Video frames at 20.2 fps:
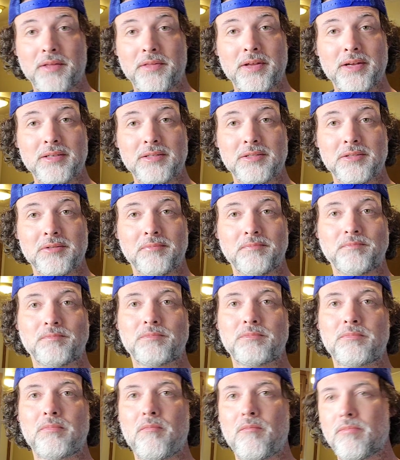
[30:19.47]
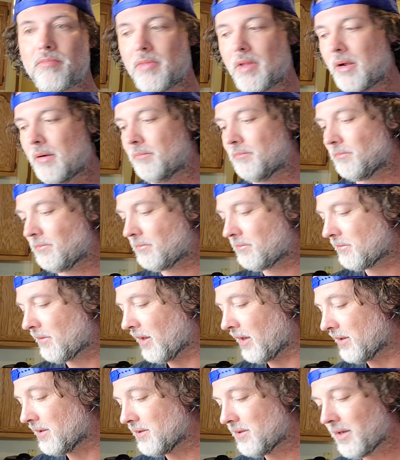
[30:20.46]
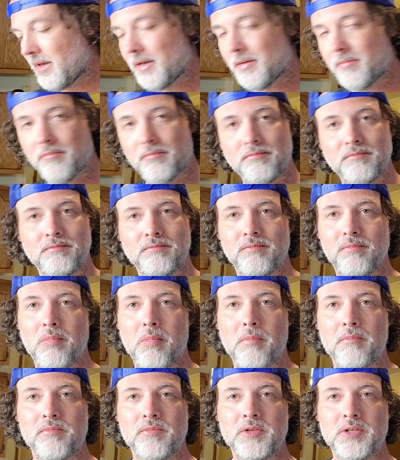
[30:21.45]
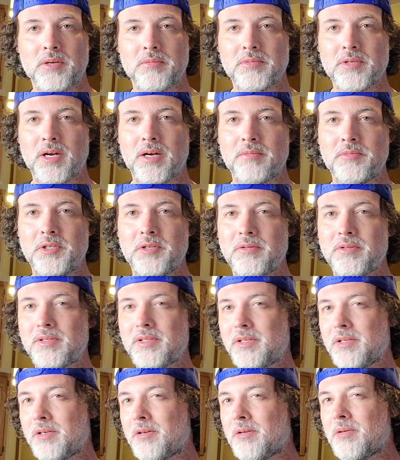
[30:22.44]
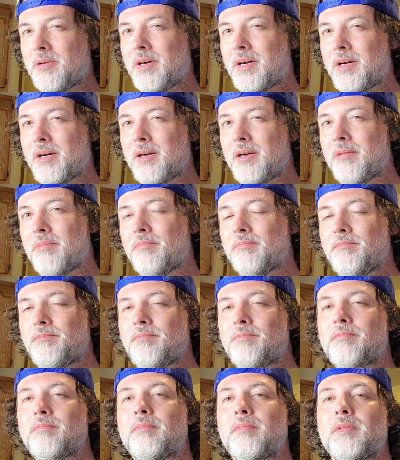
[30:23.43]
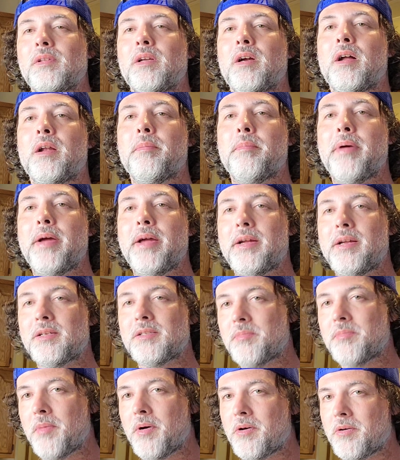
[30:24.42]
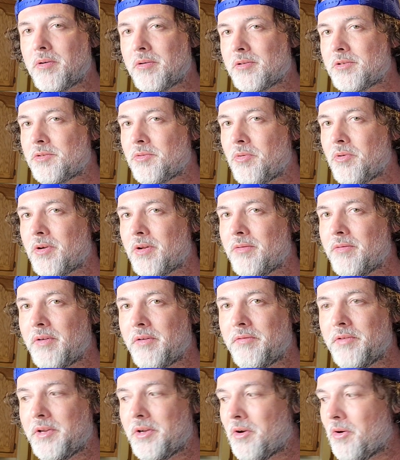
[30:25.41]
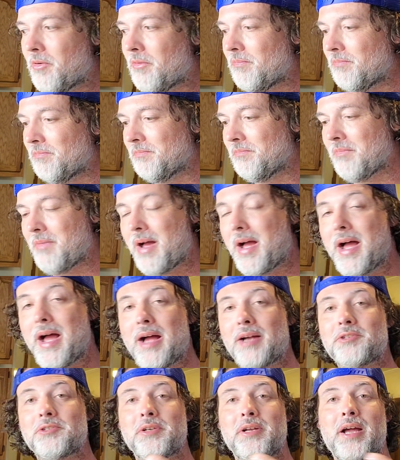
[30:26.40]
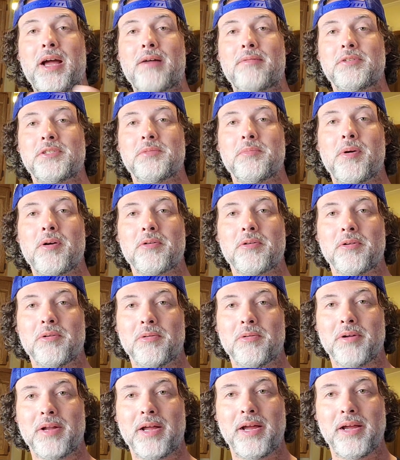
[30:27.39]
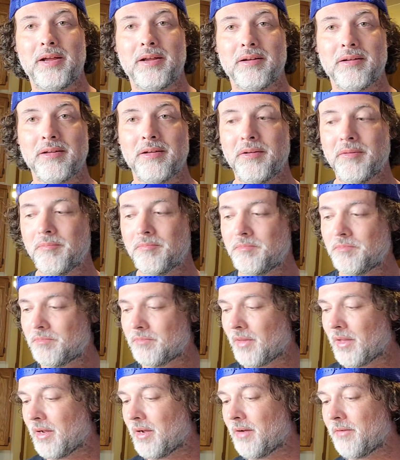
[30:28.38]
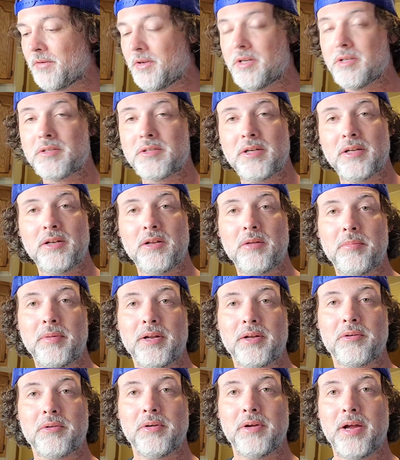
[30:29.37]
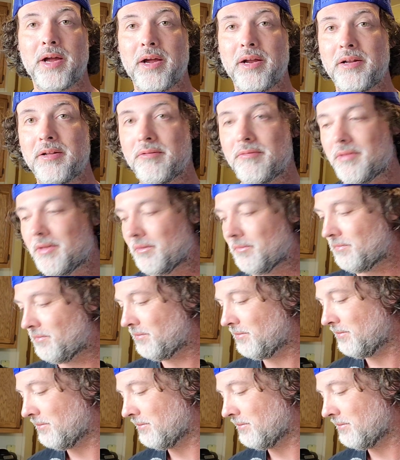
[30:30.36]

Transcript: Try this. Like I said, sometimes you can still kind of make a smoker sort of if you don't actually have a smoker on hand. If you just get a little bit creative.